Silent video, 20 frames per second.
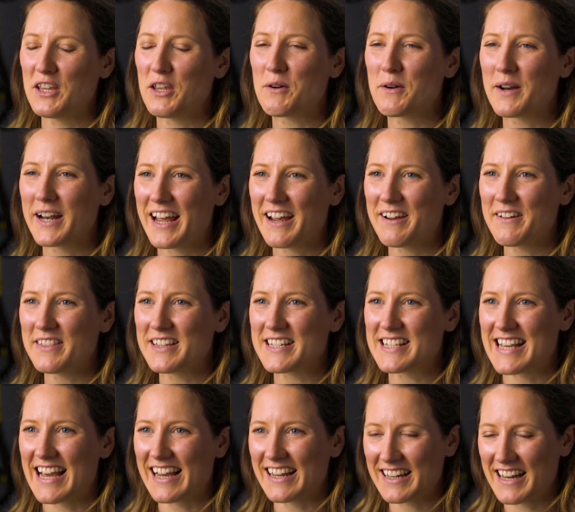You are now in the
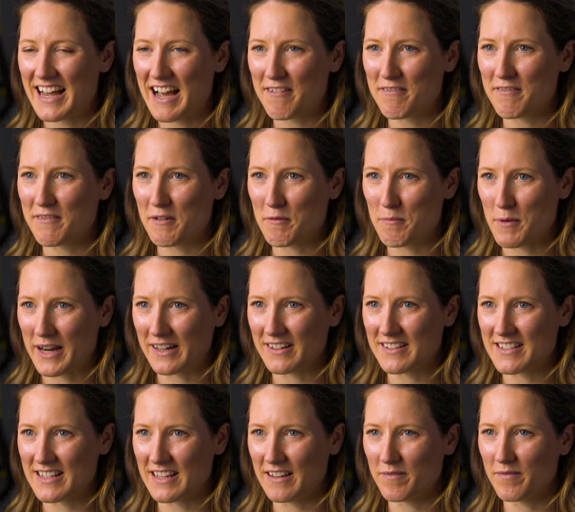second half of your
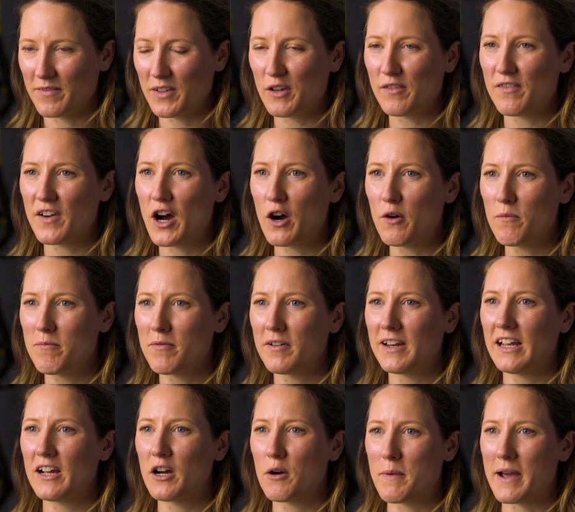pregnancy. You've
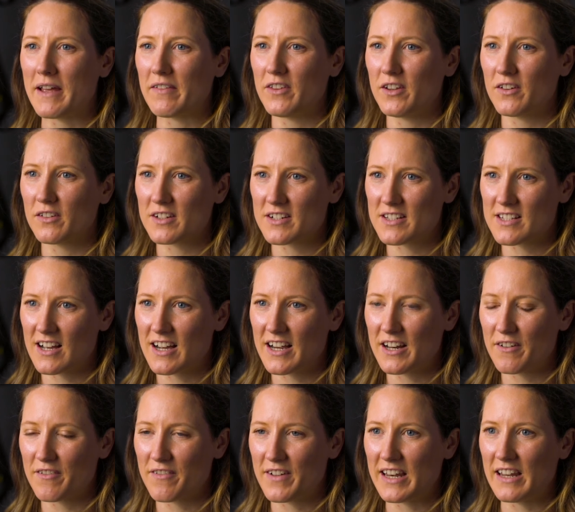hopefully come out the other
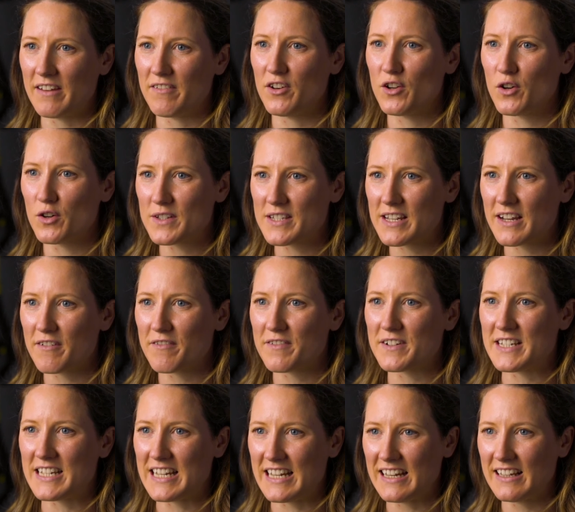side of any nausea or
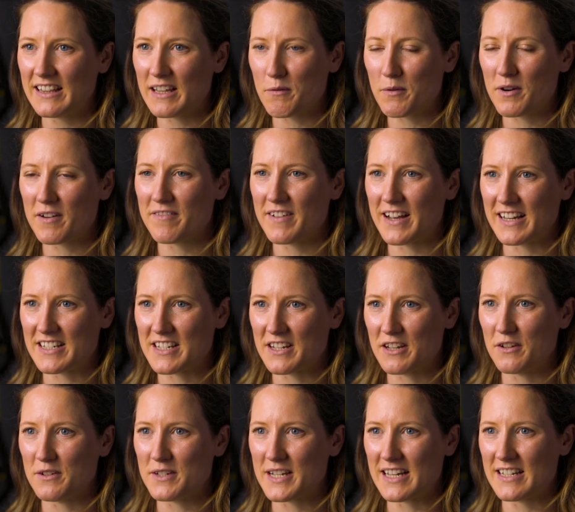fatigue that were
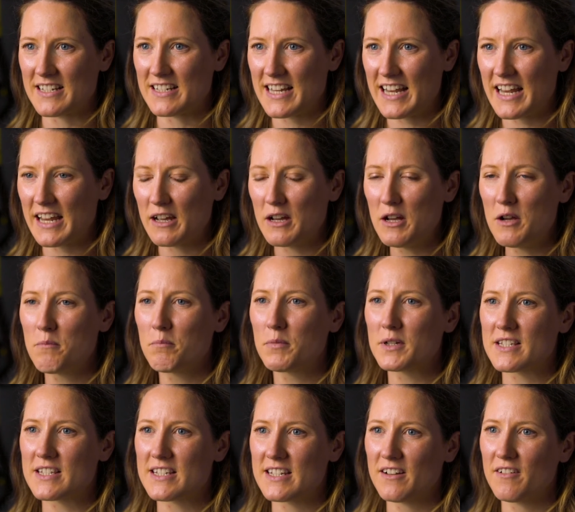affecting you day to day,
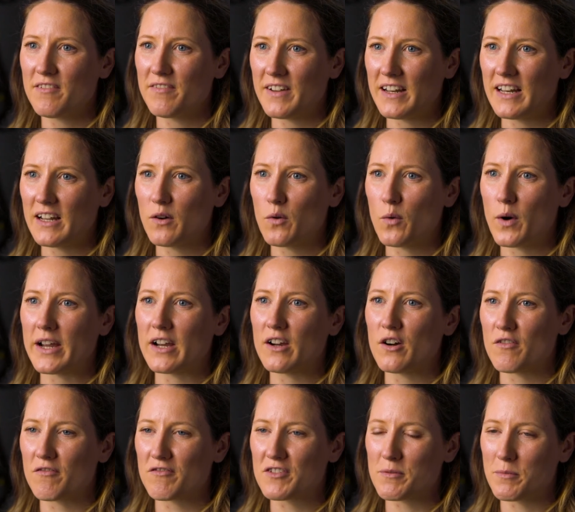but still feeling quite
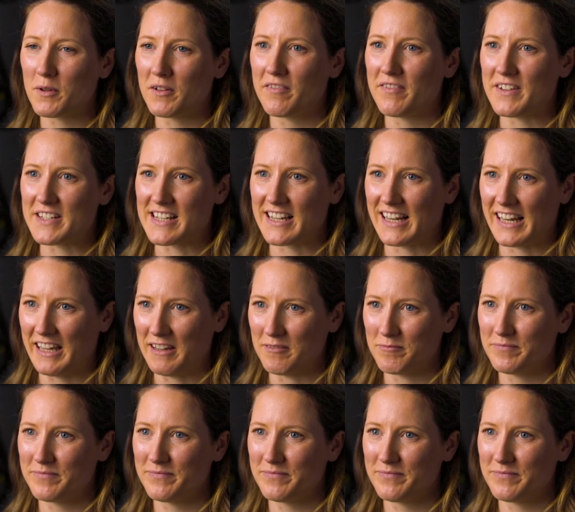comfortable physically.